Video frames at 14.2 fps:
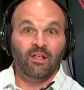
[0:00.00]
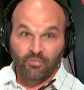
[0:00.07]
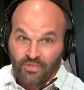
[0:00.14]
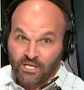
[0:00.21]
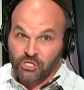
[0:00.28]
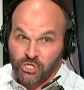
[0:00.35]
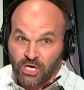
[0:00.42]

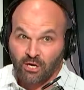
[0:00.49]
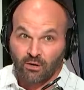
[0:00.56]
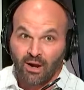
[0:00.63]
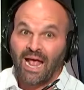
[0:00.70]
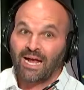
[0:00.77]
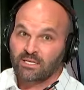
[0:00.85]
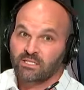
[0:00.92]
this
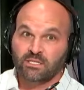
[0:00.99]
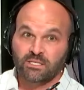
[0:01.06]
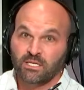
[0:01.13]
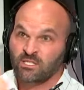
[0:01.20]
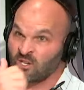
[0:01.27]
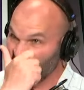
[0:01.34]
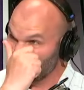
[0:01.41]
year as the
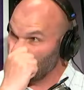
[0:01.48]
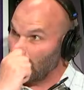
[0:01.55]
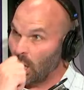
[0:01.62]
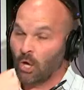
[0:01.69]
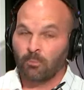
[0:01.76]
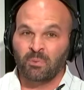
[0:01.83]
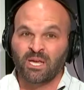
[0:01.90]
season goes along,